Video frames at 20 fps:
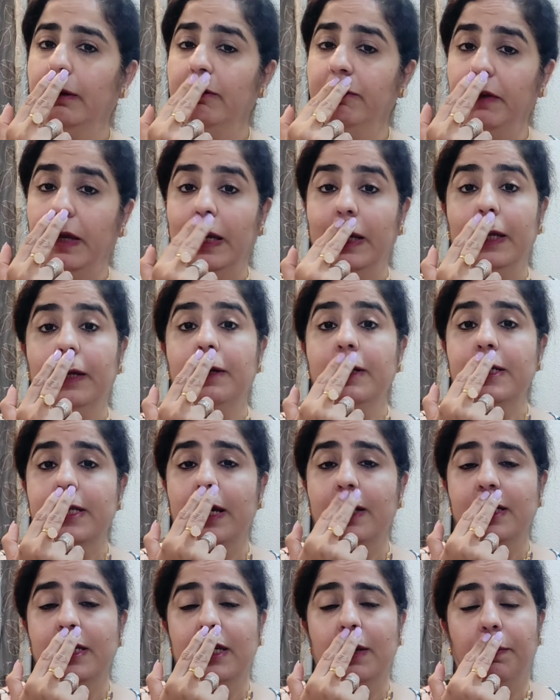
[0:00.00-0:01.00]
Failures
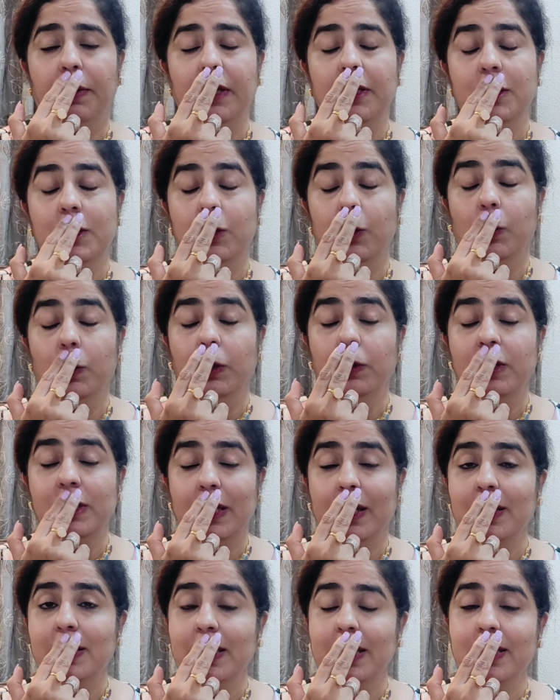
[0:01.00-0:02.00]
are stepping stone to
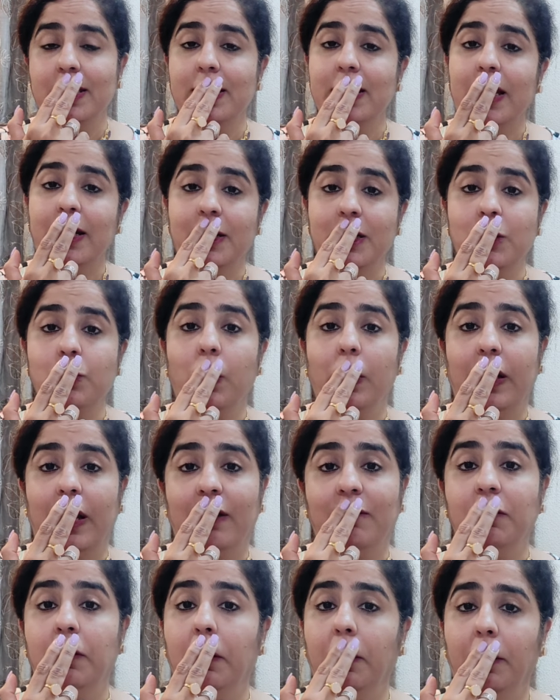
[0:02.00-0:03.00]
success. That is what
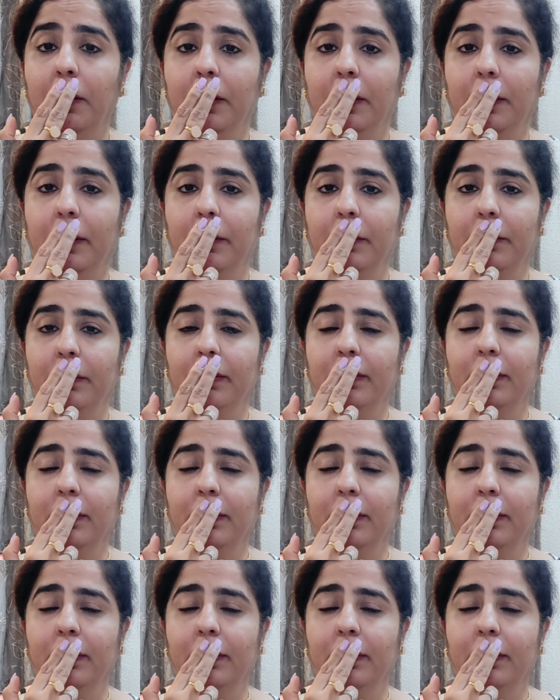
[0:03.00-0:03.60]
I've heard.